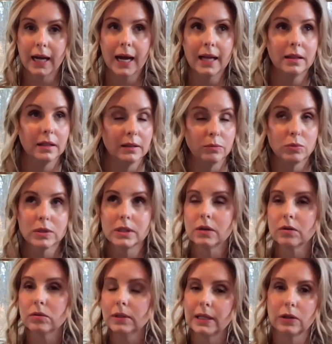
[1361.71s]
I uh, was
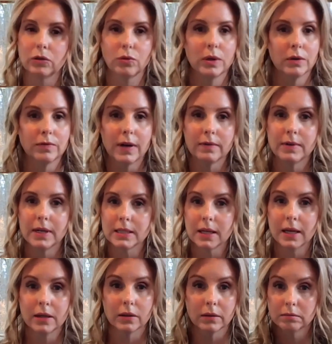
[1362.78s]
literally three or five days
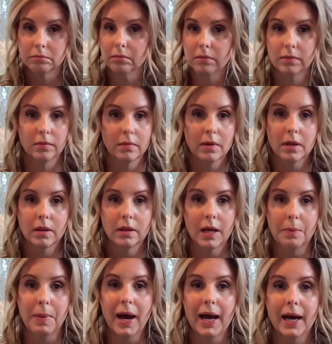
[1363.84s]
later, they
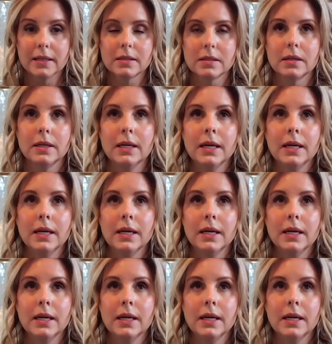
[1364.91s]
passed.